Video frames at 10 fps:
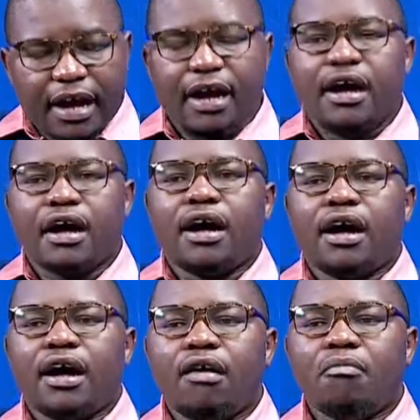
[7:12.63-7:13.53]

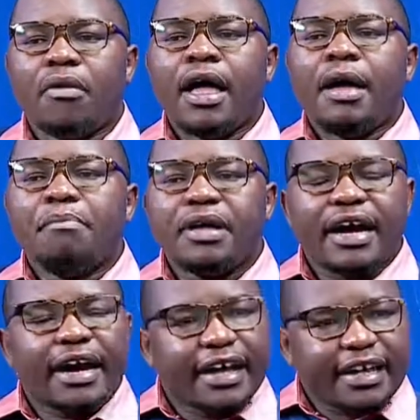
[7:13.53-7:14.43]

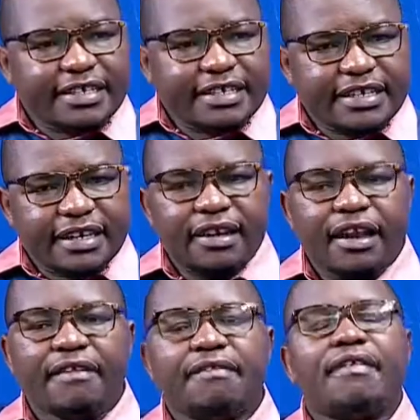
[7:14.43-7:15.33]
Being a Kenyan
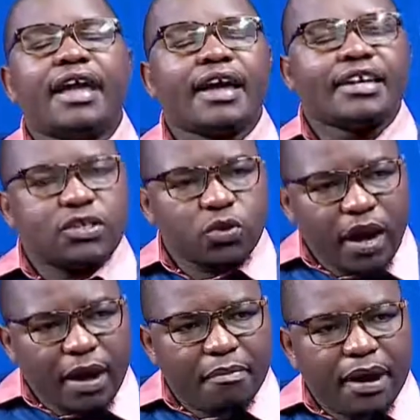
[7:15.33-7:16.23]
citizen, there is
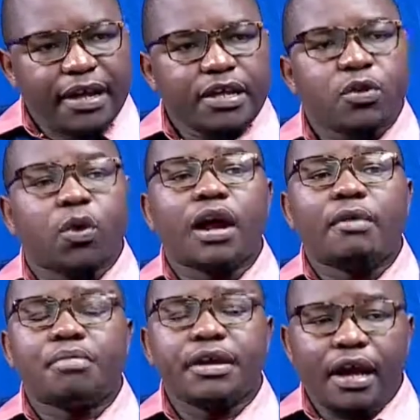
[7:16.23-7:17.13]
whereby you
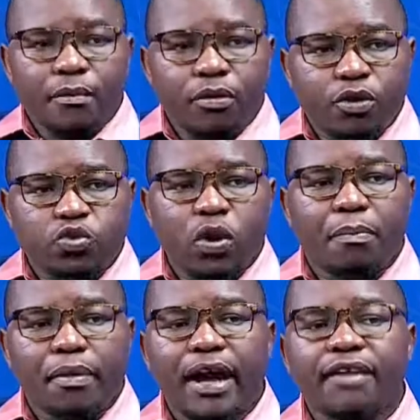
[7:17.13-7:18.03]
can be able to
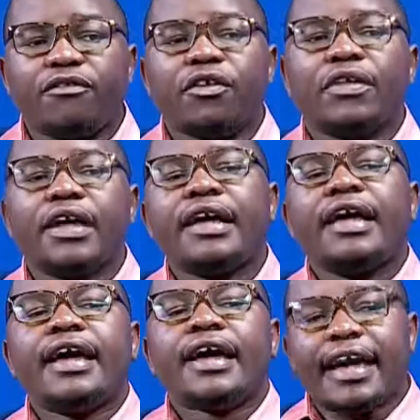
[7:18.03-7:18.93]
apply for the
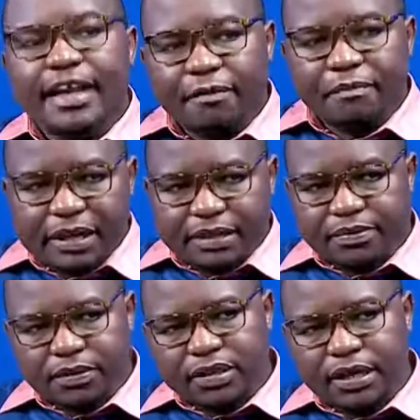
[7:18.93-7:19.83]
Kenyan
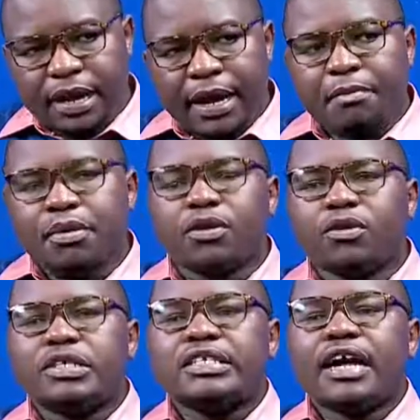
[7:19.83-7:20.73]
passport,
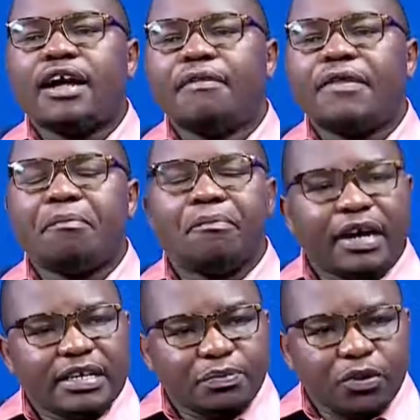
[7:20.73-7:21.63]
because the
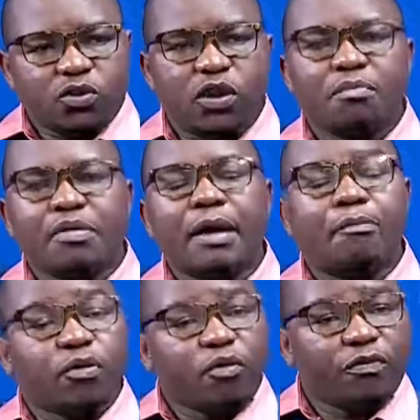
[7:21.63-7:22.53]
passport will be
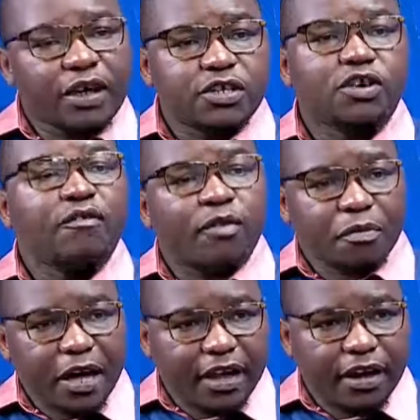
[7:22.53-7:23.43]
approved that you are
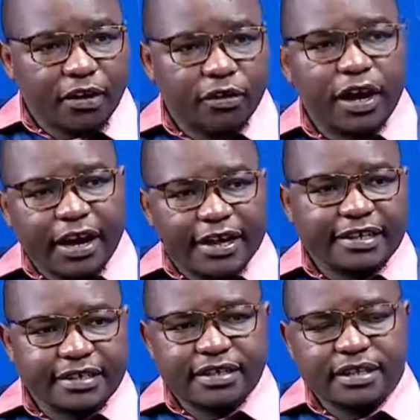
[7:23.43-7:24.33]
from Kenya, you are a
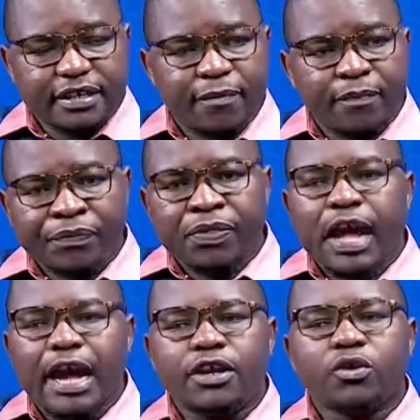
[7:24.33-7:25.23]
Kenyan citizen.
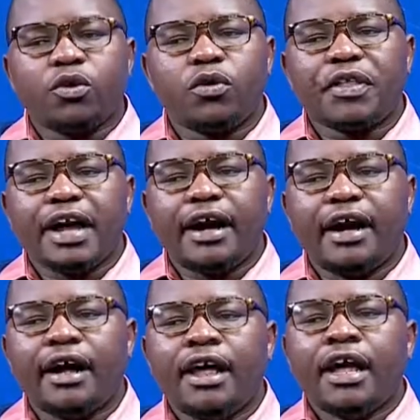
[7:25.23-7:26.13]
And you know
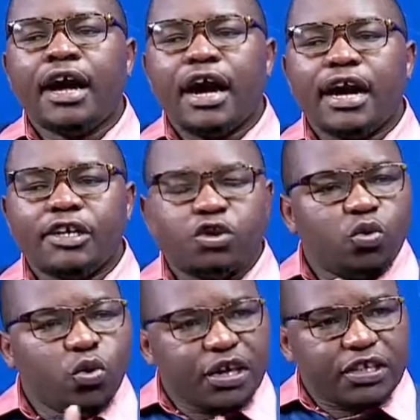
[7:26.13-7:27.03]
there are
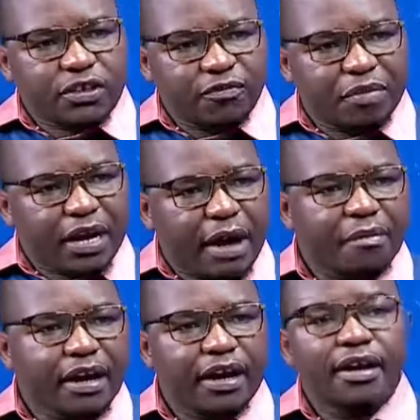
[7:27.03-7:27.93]
two ways of
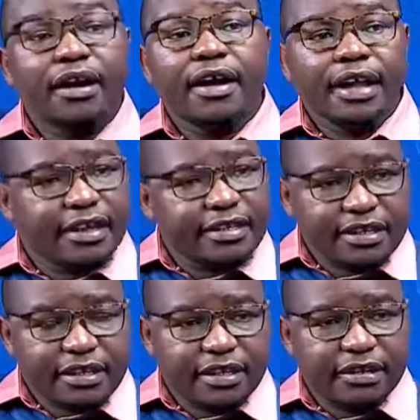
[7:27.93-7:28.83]
becoming a Kenyan
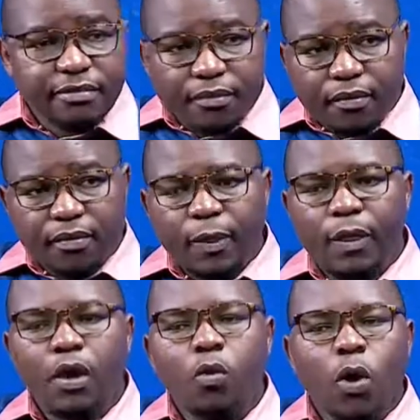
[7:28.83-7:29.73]
citizen.
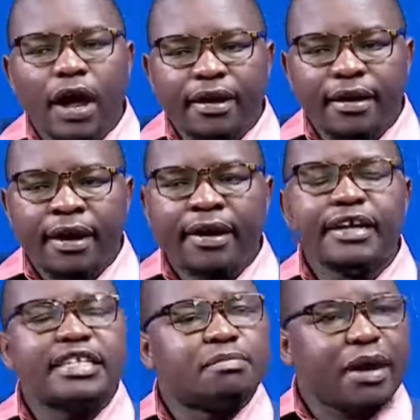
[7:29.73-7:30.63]
One
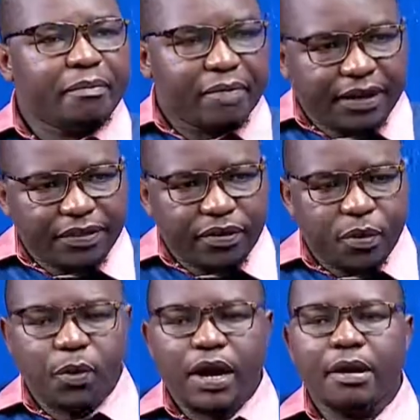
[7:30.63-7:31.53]
is by birth,
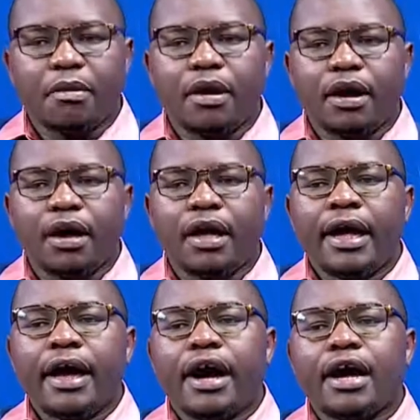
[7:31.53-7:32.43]
where
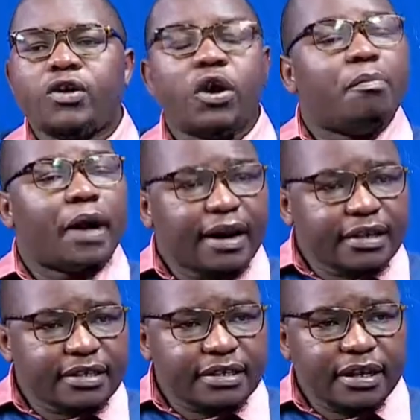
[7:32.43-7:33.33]
your
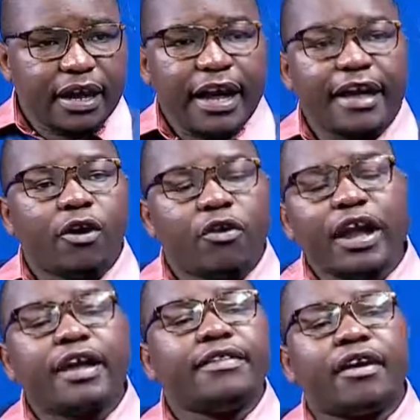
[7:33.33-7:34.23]
parents,
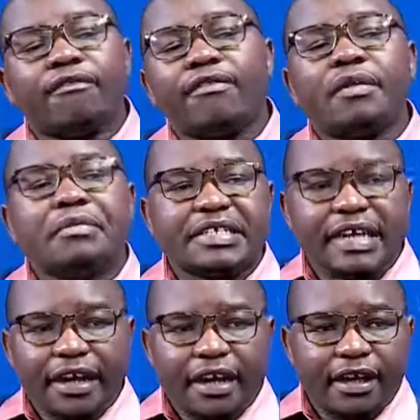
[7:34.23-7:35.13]
or either of them
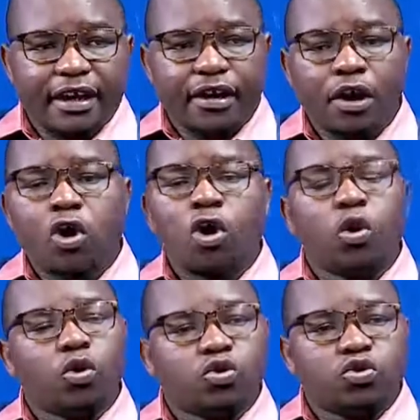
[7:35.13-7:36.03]
is a Kenyan,
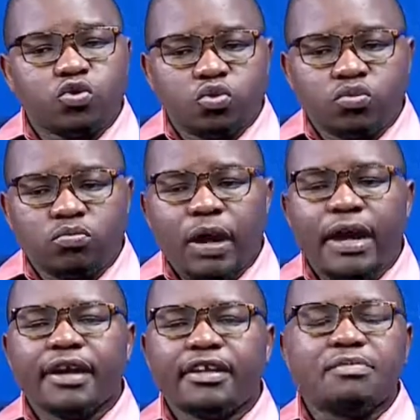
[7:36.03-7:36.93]
or two
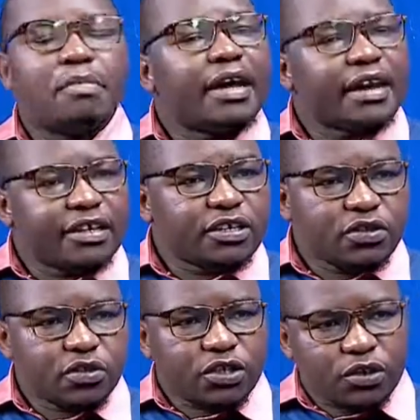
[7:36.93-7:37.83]
is by
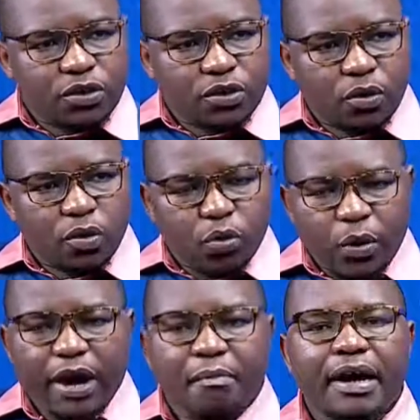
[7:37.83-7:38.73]
registration,
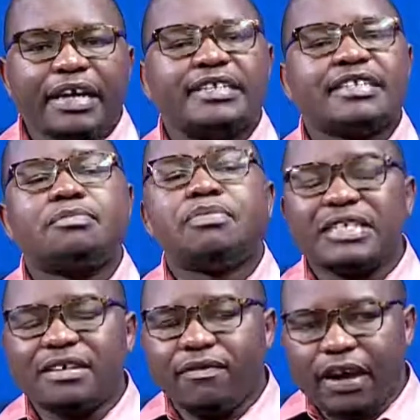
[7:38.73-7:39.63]
whereby it is
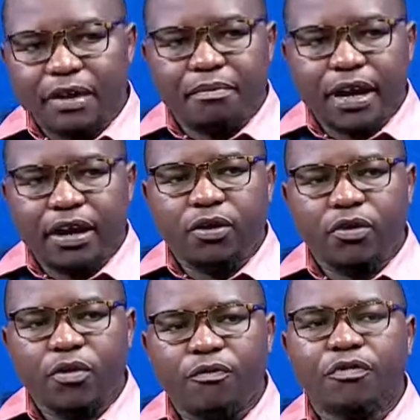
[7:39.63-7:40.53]
specified by
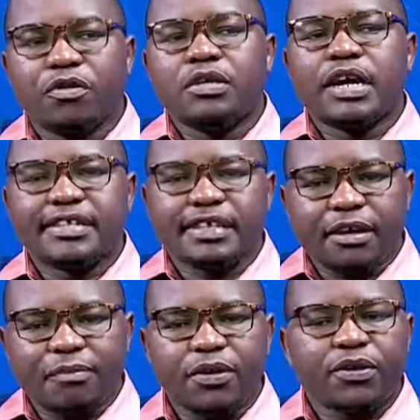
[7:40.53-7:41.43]
law for a
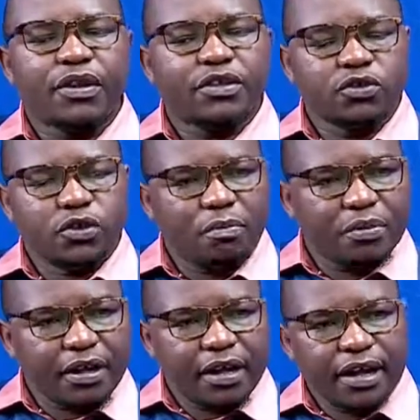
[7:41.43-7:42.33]
certain period that you
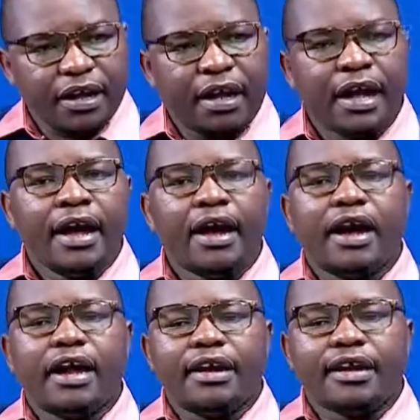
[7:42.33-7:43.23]
should be here,
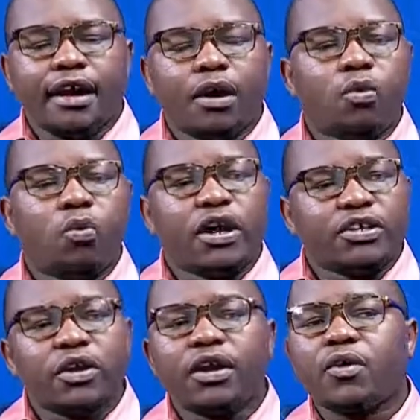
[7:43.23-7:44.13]
and
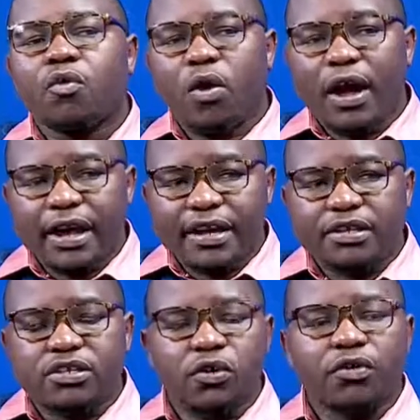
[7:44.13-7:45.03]
what you are
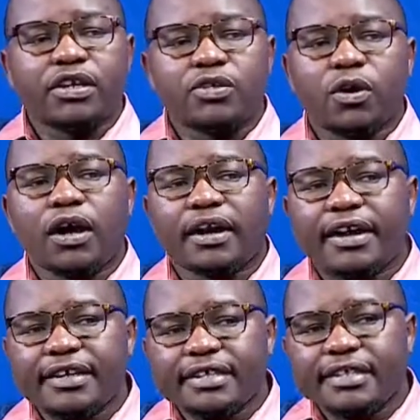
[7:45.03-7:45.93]
required so that you
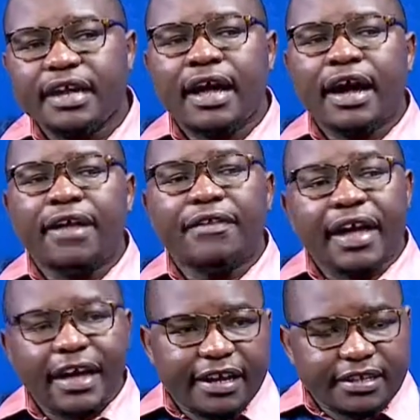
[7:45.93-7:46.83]
can get
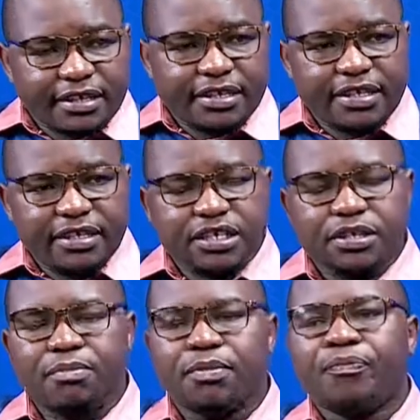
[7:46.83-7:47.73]
the Kenyan
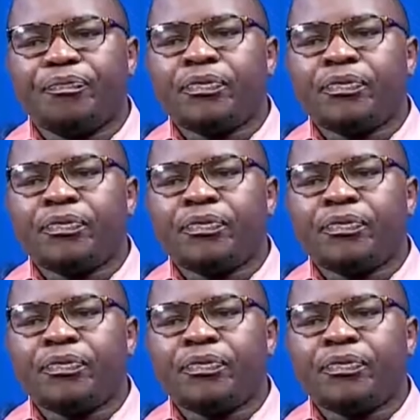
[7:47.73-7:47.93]
citizenship.